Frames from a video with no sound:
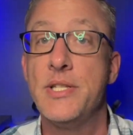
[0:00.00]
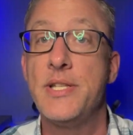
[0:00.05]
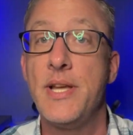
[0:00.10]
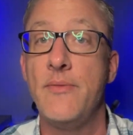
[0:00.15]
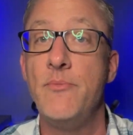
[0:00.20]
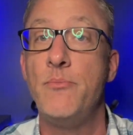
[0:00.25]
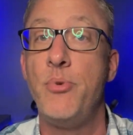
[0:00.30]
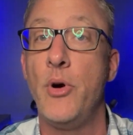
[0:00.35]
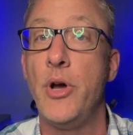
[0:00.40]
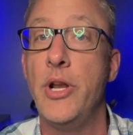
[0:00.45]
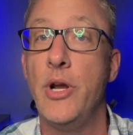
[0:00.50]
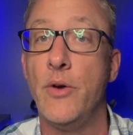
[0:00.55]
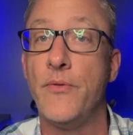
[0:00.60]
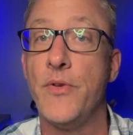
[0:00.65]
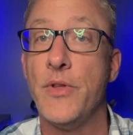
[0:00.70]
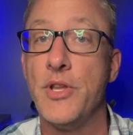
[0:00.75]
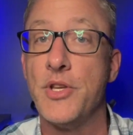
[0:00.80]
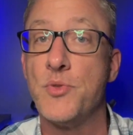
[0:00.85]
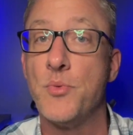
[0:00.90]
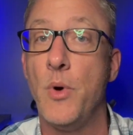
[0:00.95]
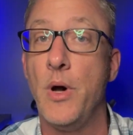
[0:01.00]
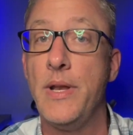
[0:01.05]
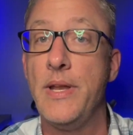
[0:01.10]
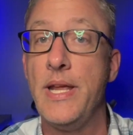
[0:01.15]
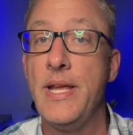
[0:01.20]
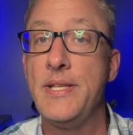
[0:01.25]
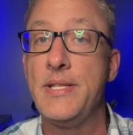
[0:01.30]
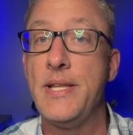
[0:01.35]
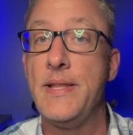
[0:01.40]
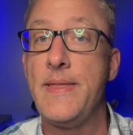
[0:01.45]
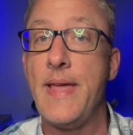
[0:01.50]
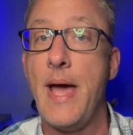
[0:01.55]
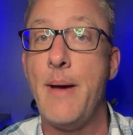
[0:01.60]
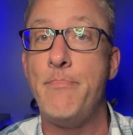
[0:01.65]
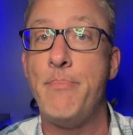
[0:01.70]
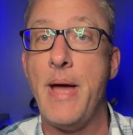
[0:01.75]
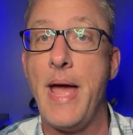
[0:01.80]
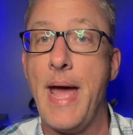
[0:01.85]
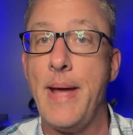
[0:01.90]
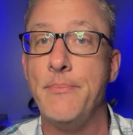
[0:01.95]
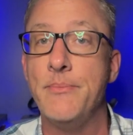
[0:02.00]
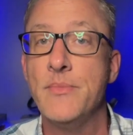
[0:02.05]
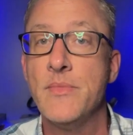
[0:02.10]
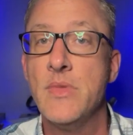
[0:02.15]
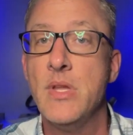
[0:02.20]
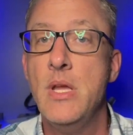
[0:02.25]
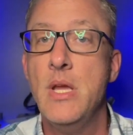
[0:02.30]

7.0 for this one isn't that bad.